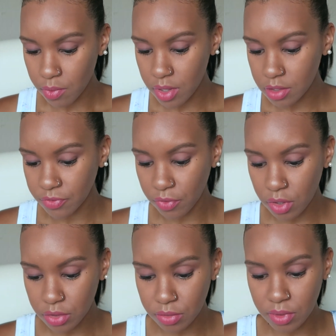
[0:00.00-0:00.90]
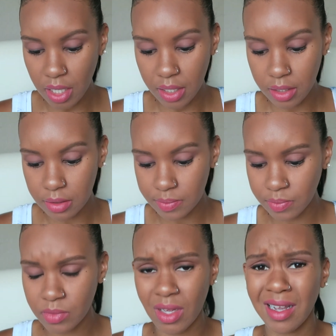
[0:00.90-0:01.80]
Weeks 4 through 9,
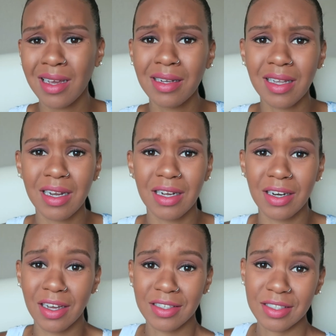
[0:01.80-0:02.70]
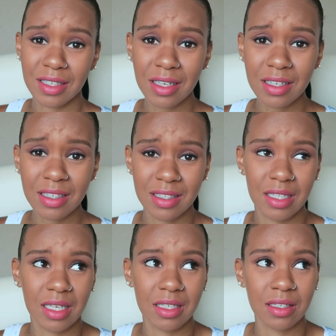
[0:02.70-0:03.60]
I had a lot of nausea.
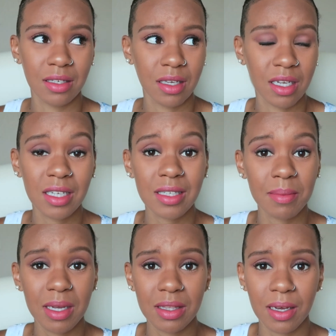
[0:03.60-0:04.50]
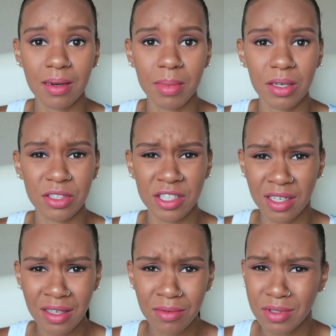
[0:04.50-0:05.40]
Like anytime I thought about
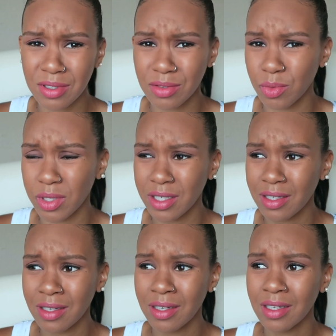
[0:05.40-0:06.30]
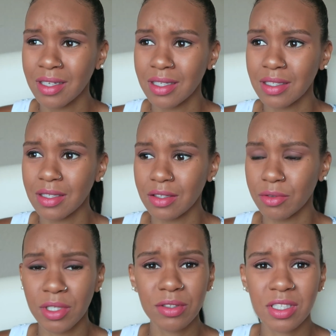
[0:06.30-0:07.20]
chicken, which is weird.
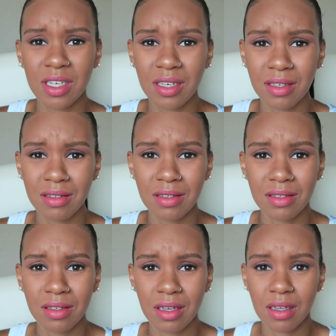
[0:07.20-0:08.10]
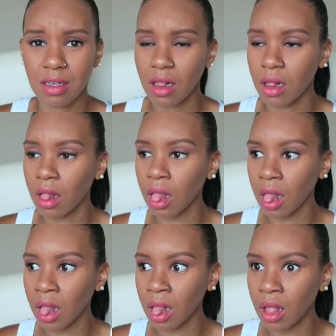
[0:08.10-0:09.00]
Grilled chicken
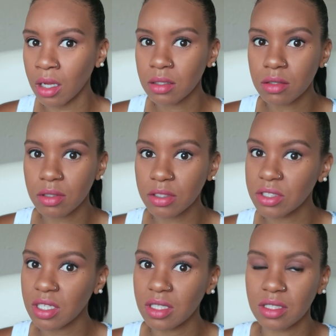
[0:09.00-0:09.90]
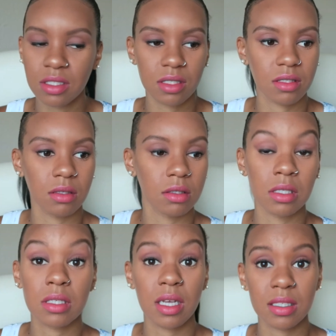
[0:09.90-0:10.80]
is just
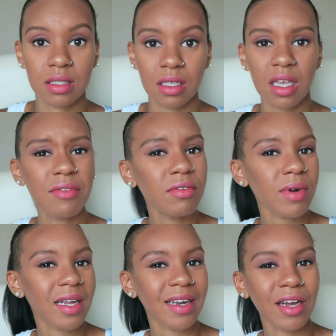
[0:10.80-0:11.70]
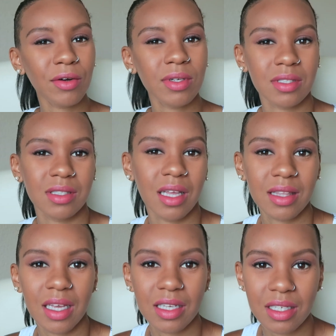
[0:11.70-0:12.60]
disgusting. Even right now, it's
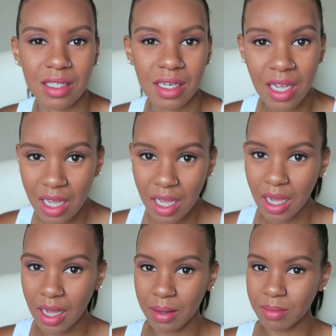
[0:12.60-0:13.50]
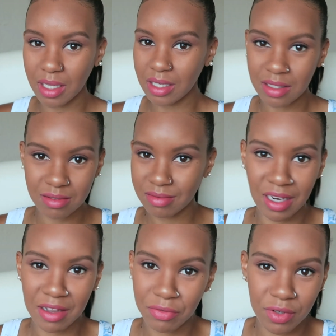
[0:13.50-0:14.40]
not that good. I'm like
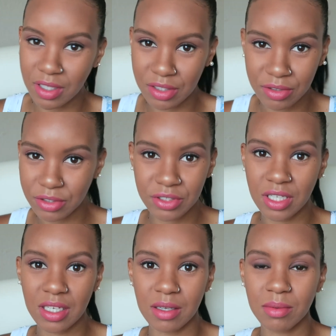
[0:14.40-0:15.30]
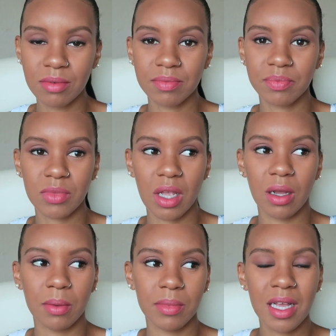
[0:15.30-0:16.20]
not feeling grilled chicken.
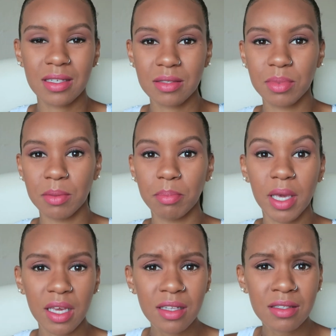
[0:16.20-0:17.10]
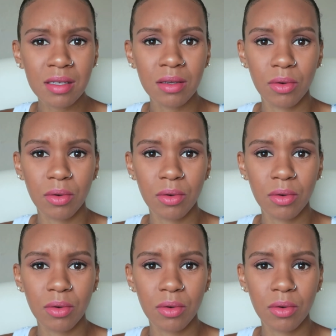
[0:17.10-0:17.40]
It has to be baked